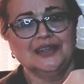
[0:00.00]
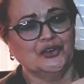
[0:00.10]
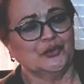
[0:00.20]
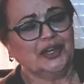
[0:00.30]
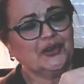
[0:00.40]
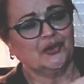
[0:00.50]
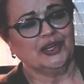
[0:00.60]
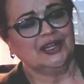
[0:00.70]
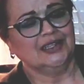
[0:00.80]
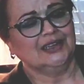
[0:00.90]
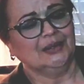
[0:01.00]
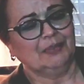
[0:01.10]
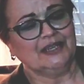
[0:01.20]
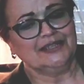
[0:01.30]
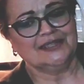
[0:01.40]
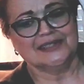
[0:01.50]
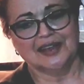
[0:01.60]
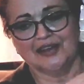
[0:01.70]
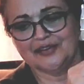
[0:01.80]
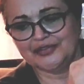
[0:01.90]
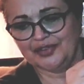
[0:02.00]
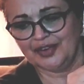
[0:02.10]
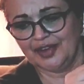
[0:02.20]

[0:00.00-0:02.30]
greenery, little pieces of,